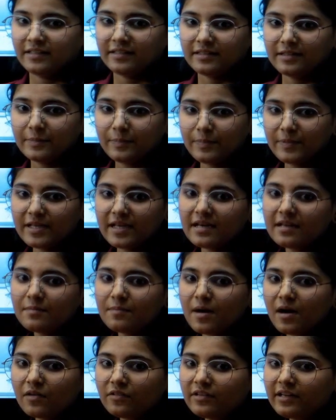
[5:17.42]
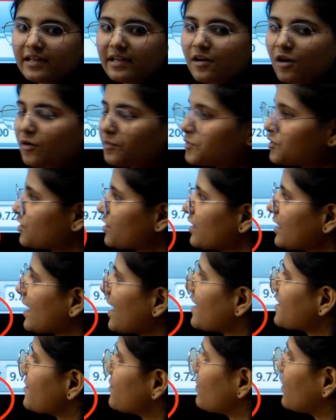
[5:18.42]
The PR boundary option
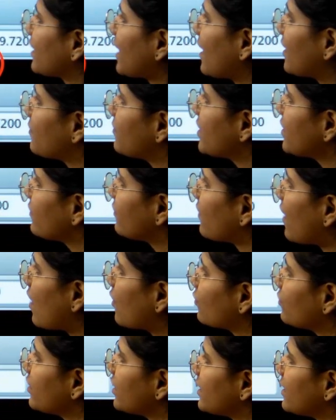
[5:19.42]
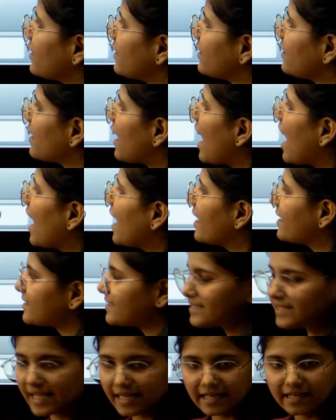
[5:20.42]
can be found in our
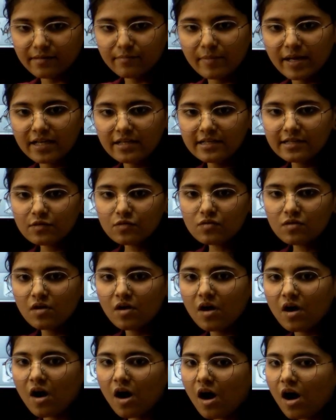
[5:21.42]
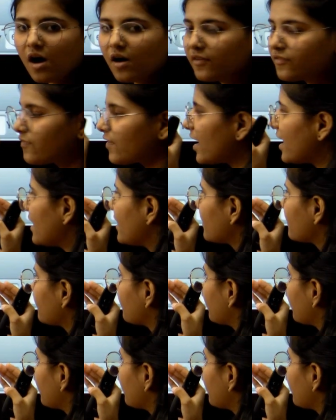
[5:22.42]
second menu of our